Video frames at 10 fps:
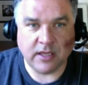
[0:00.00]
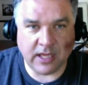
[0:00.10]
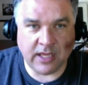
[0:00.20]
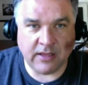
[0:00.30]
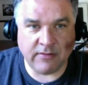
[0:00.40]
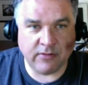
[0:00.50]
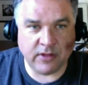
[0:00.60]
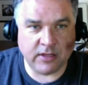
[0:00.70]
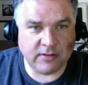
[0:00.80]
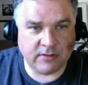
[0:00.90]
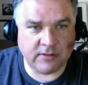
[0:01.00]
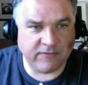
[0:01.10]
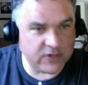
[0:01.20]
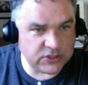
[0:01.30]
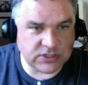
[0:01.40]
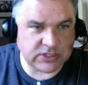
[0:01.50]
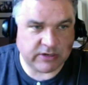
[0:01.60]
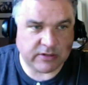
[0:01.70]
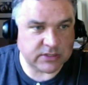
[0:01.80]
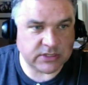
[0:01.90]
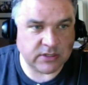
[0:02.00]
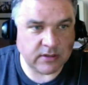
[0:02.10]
in the division series.